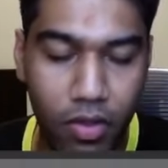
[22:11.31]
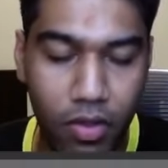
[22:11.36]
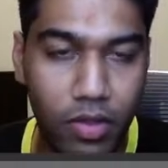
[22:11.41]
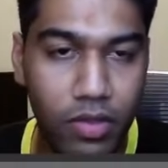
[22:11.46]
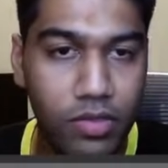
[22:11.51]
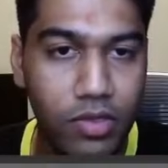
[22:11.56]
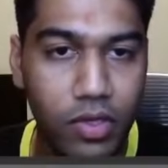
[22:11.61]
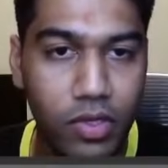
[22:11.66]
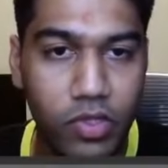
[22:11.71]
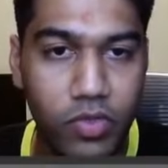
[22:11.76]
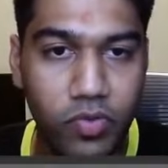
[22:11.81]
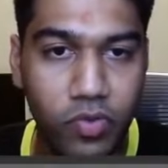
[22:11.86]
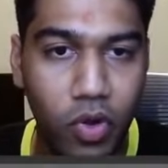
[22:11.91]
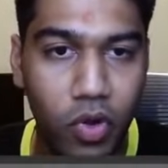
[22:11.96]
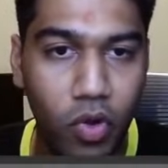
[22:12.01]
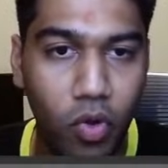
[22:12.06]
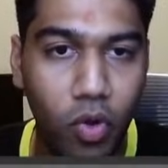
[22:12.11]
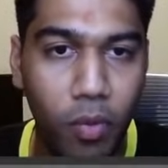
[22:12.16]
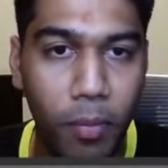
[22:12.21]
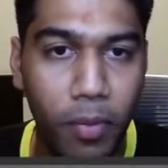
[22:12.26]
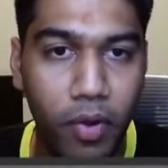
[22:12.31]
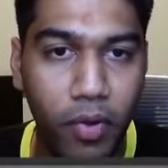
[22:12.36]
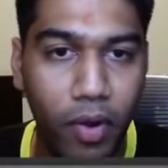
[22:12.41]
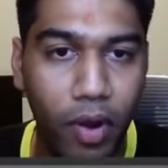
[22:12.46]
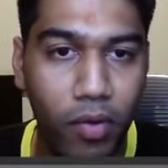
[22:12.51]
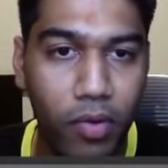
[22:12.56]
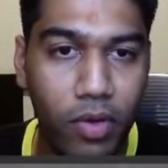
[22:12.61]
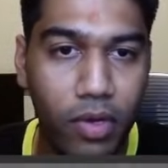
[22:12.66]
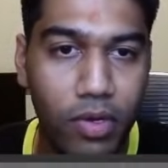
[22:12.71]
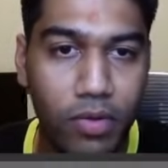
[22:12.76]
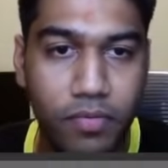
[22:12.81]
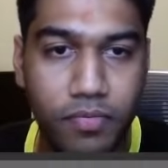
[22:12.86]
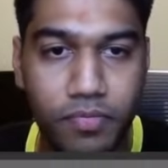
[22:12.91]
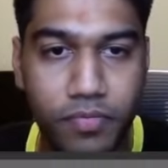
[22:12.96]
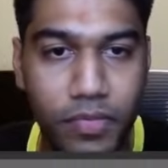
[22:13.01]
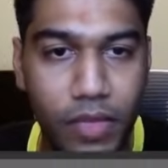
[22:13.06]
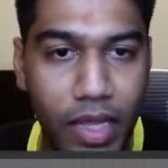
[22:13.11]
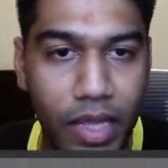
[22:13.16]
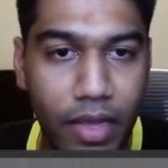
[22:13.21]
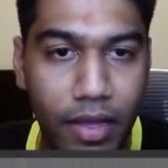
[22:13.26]
search for Open Router,
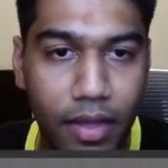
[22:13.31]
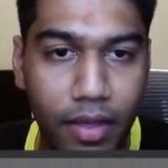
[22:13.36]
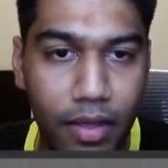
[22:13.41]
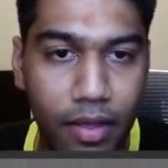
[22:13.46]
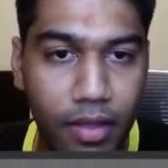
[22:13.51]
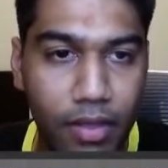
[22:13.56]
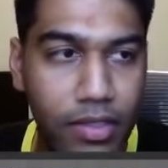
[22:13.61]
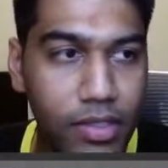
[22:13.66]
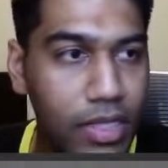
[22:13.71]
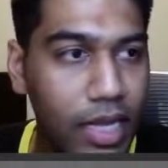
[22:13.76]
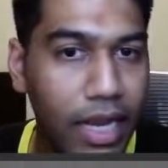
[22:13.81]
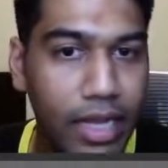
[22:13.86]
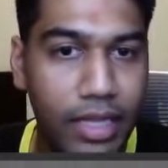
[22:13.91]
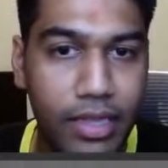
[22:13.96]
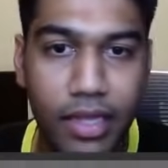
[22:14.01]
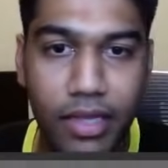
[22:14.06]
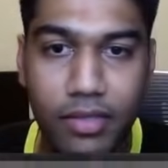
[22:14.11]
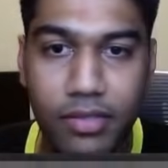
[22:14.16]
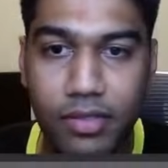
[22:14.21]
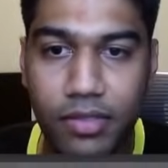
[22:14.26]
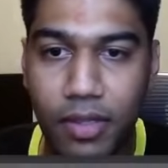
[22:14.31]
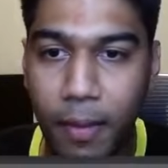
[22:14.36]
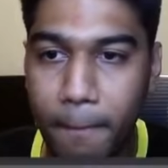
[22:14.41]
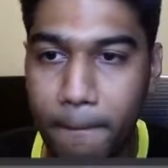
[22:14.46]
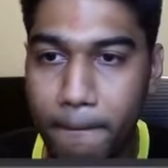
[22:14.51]
select this.